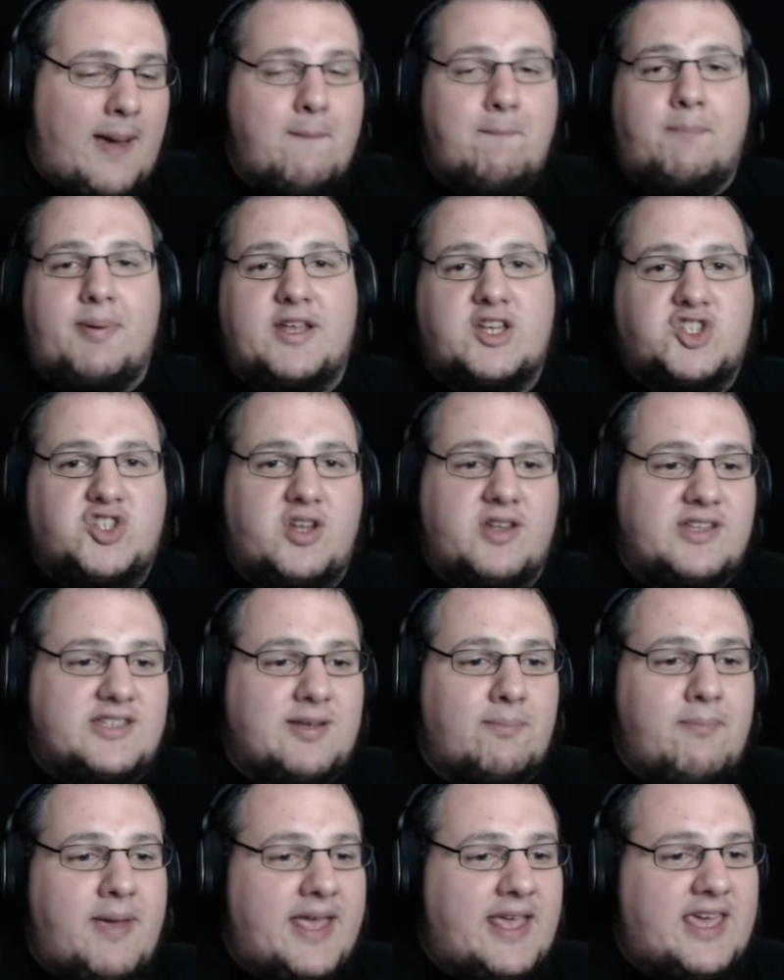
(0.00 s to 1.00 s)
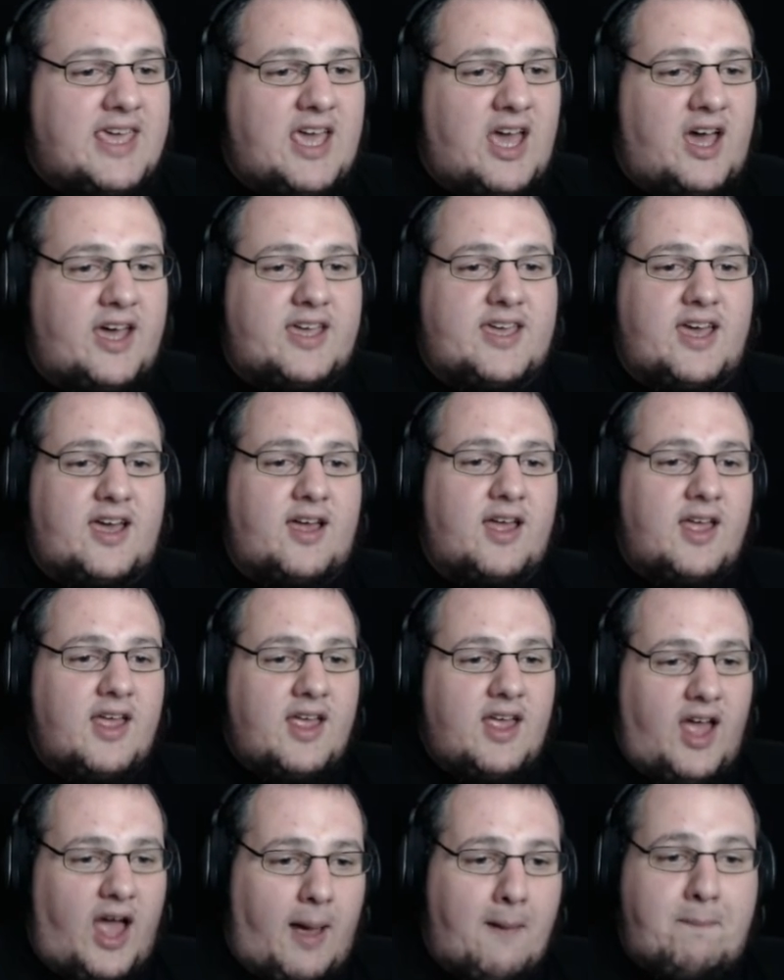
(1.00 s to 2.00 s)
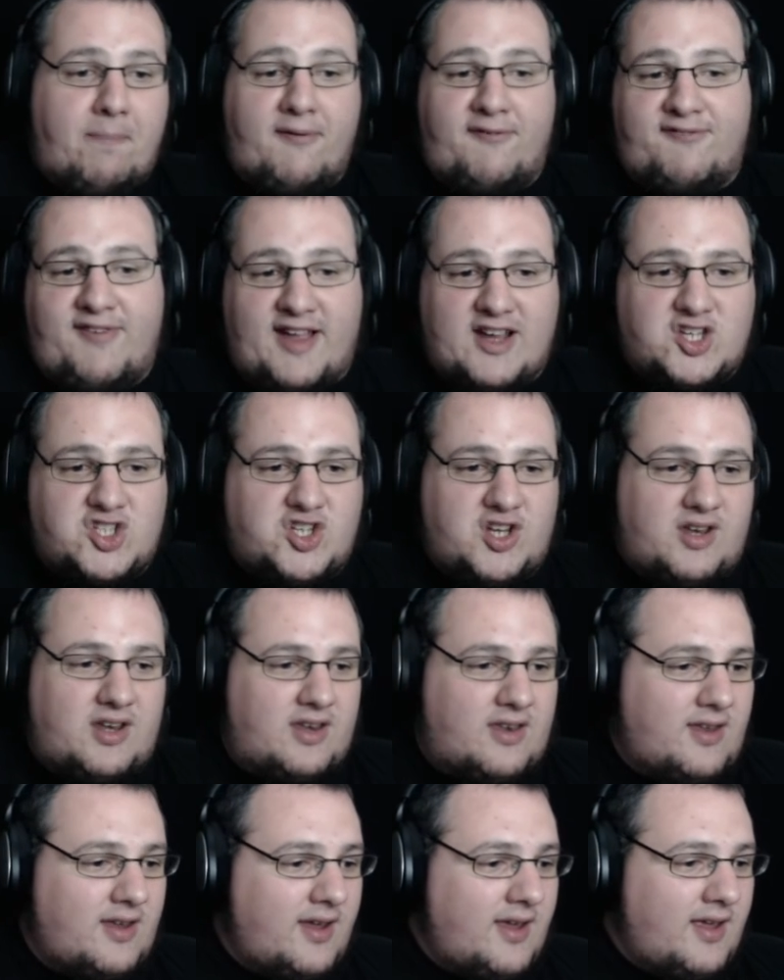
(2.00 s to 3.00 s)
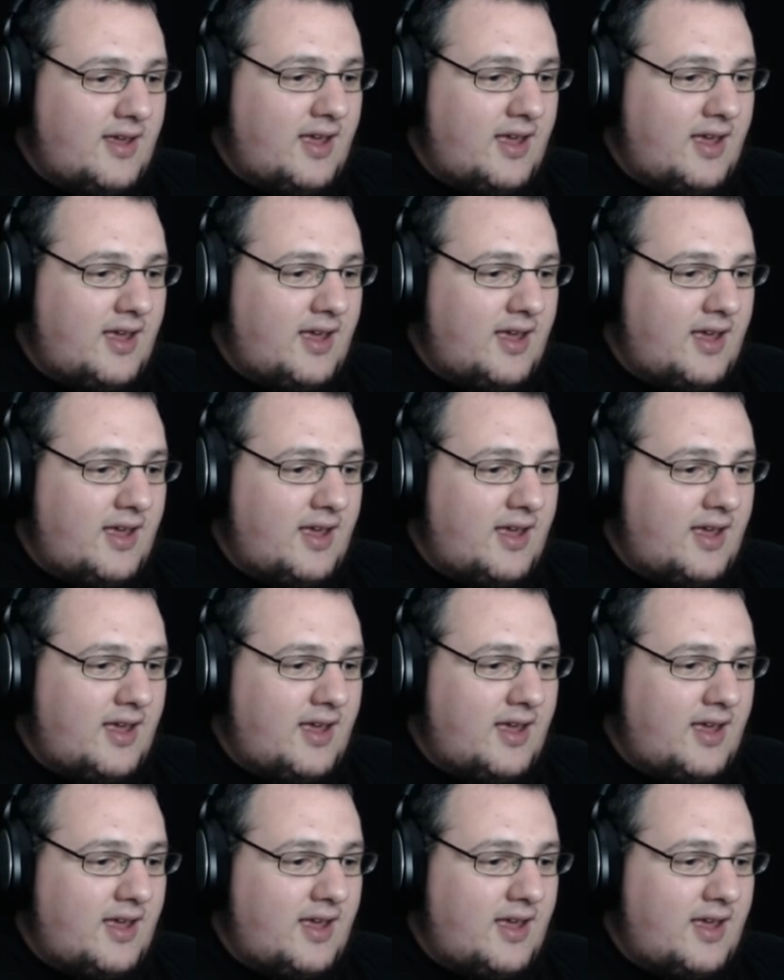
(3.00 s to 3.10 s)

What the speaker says: ambition to make it like a profession.